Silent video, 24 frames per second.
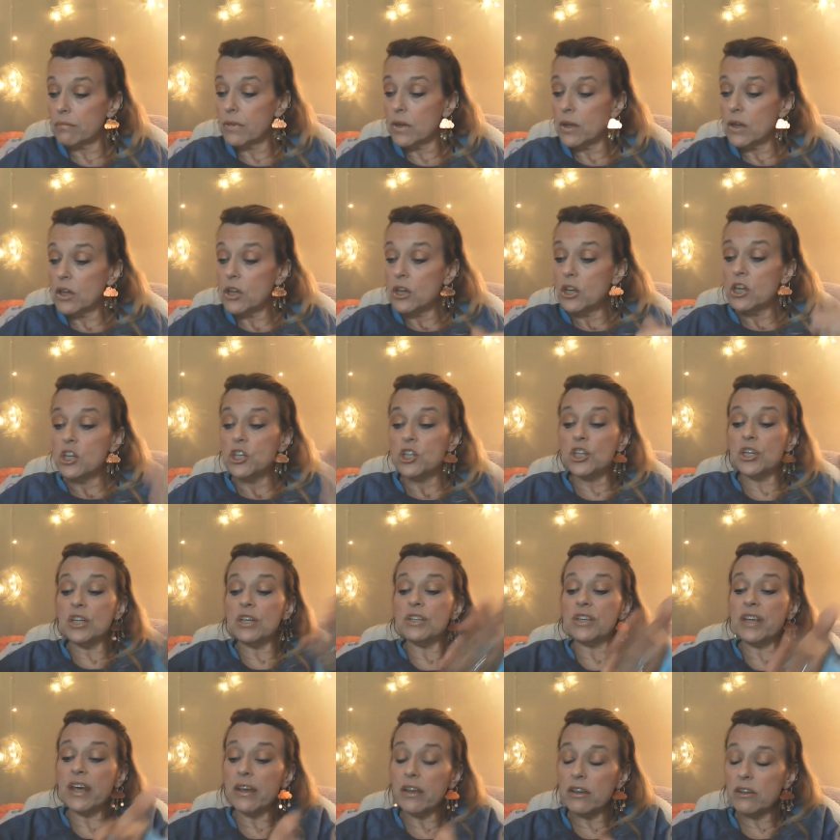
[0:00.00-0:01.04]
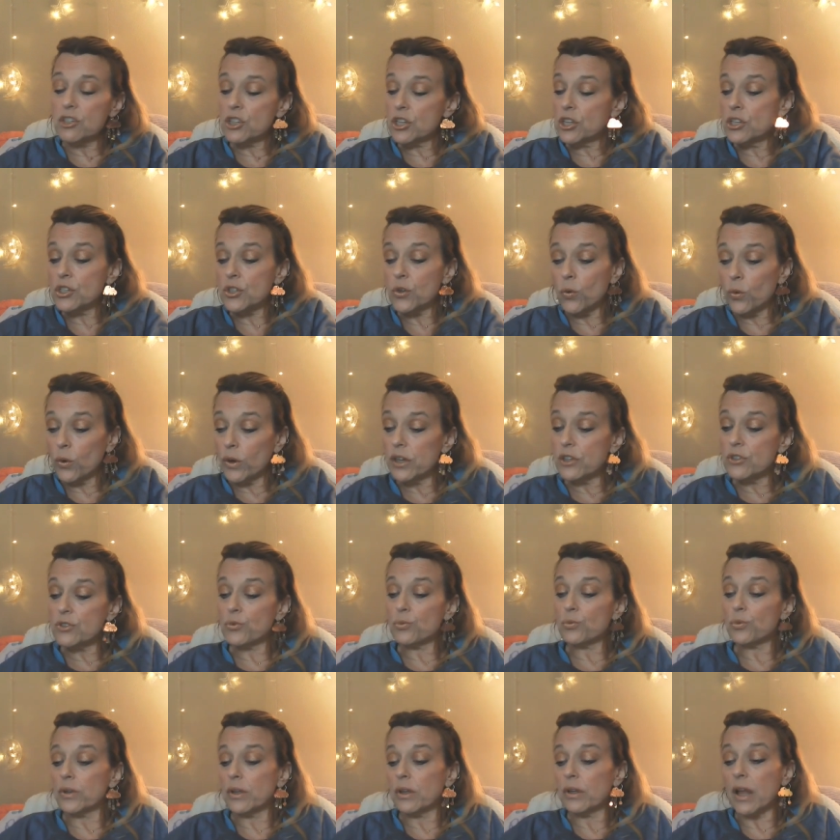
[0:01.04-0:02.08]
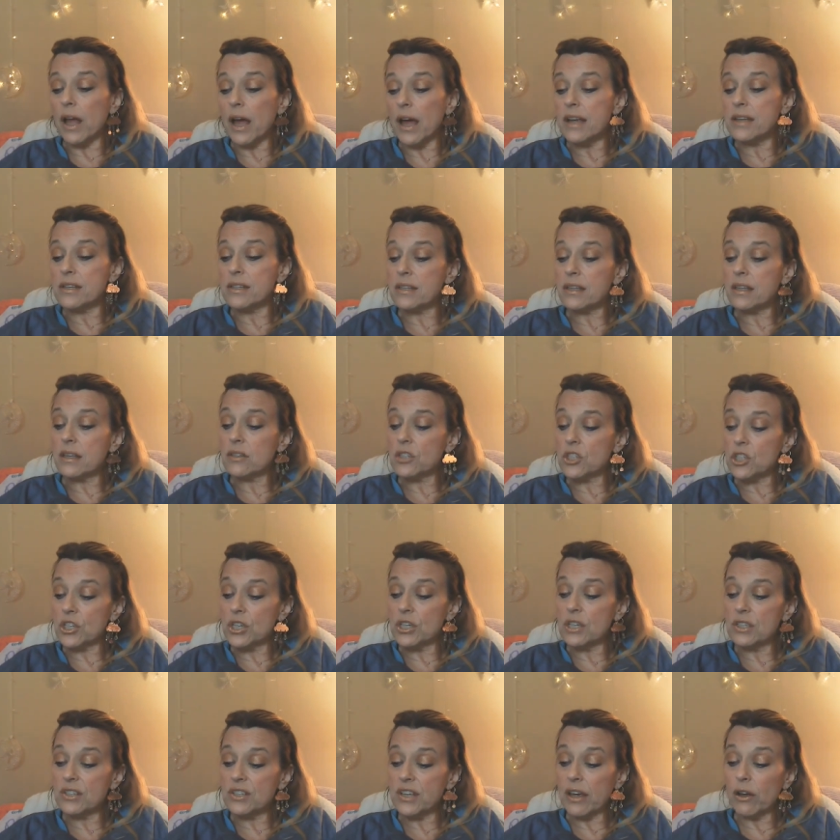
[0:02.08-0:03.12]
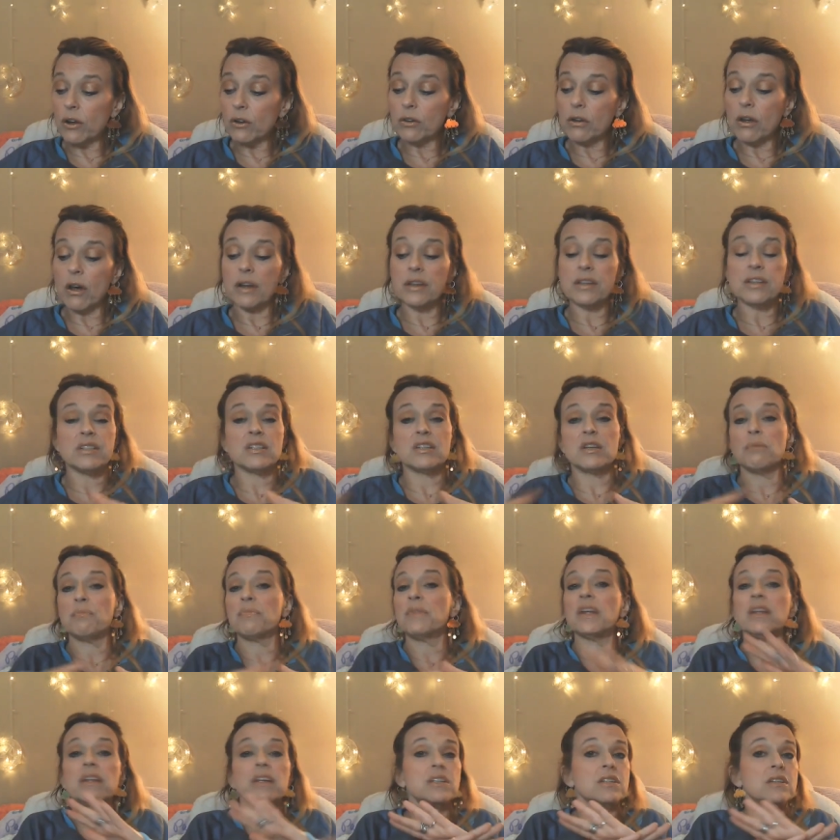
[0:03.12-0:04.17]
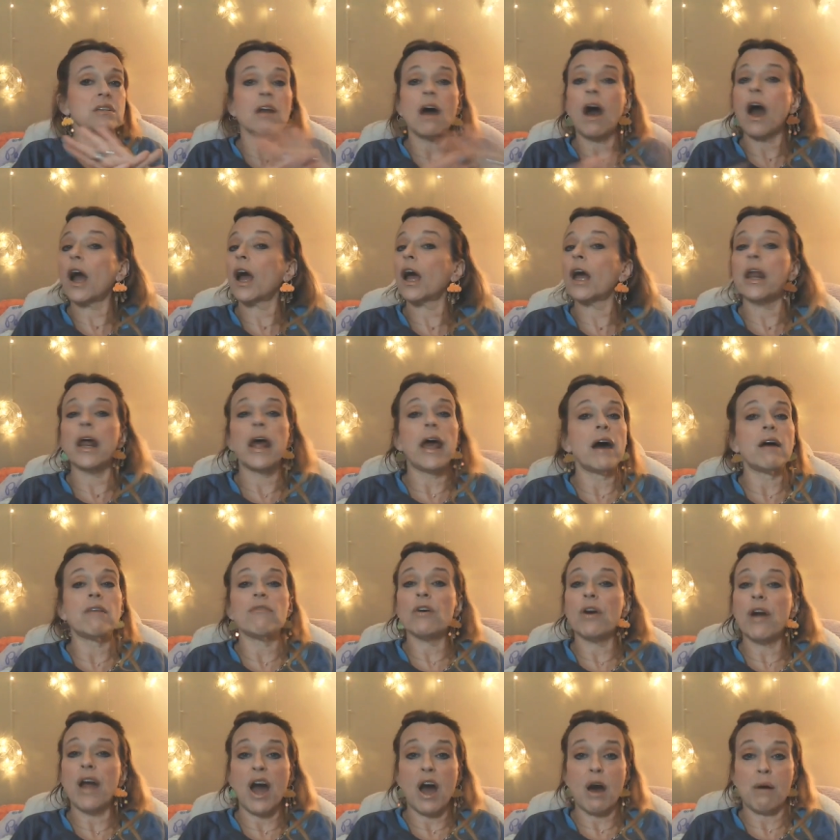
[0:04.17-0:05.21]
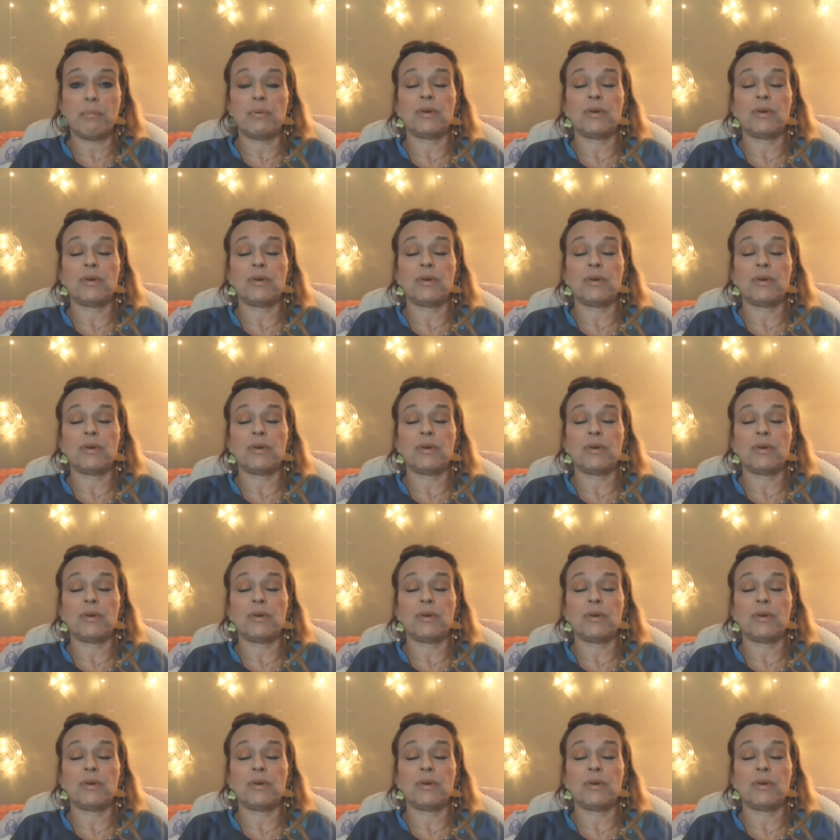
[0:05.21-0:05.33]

She's she's going to realize that she's held on to something that's not going to ever happen